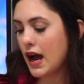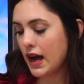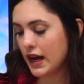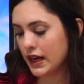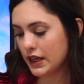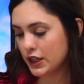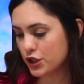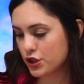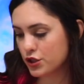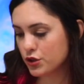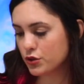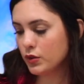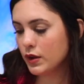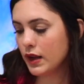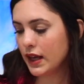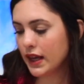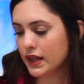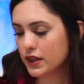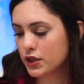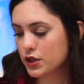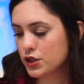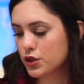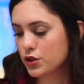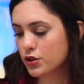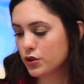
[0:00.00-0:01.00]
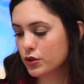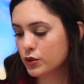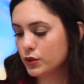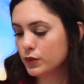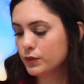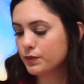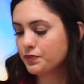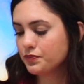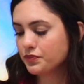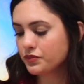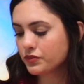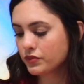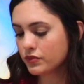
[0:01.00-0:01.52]
I do like to
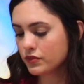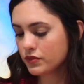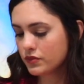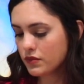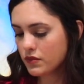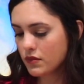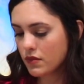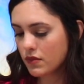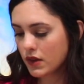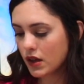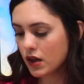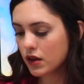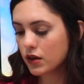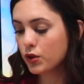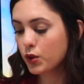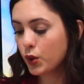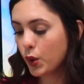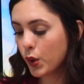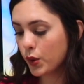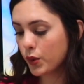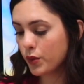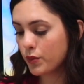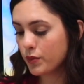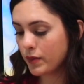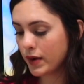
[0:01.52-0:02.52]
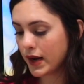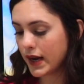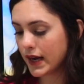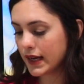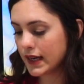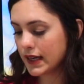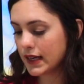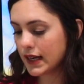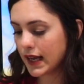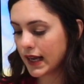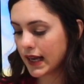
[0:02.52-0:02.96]
coat mine,